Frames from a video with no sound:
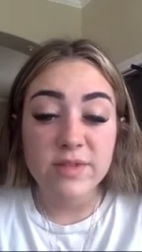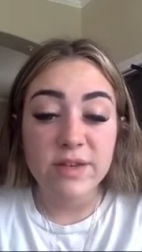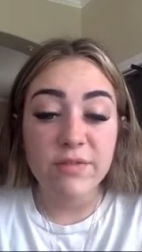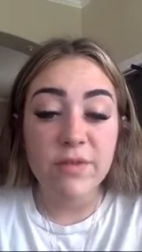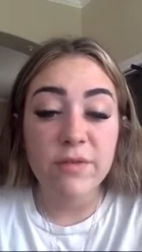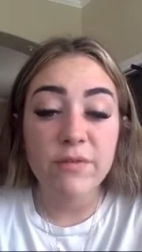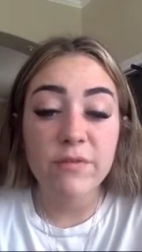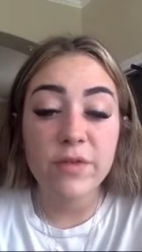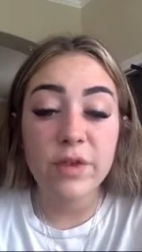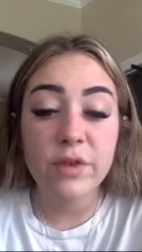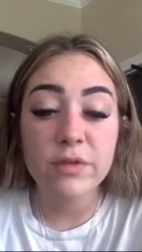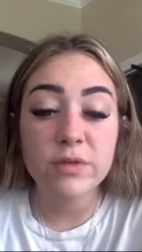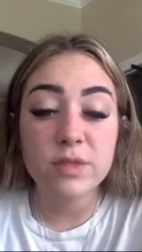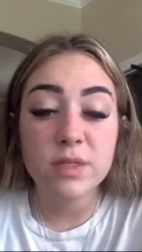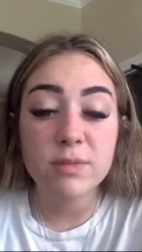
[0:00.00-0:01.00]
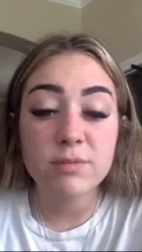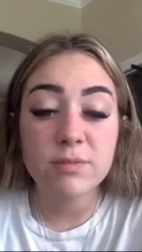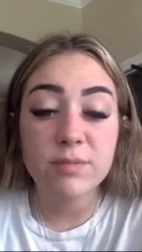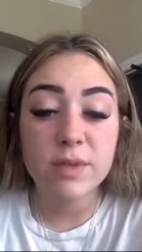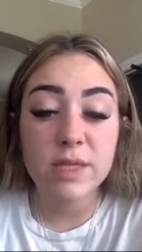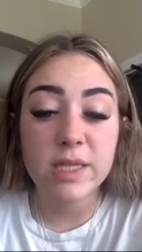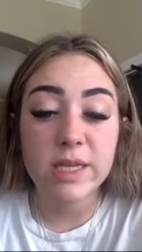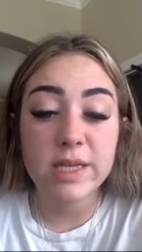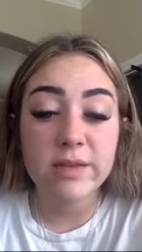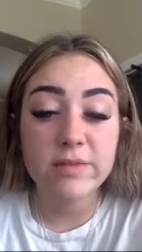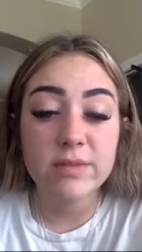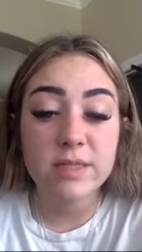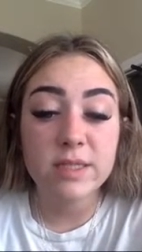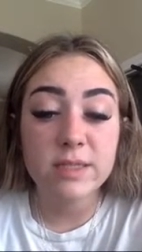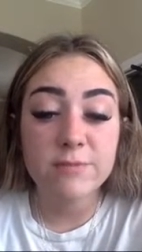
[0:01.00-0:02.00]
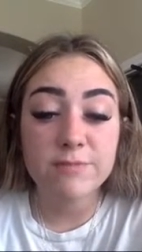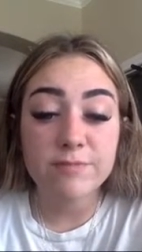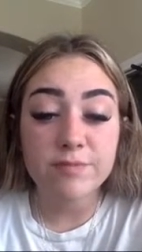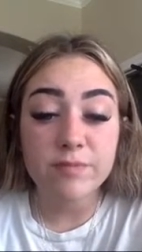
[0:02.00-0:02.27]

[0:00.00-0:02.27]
different views, beliefs,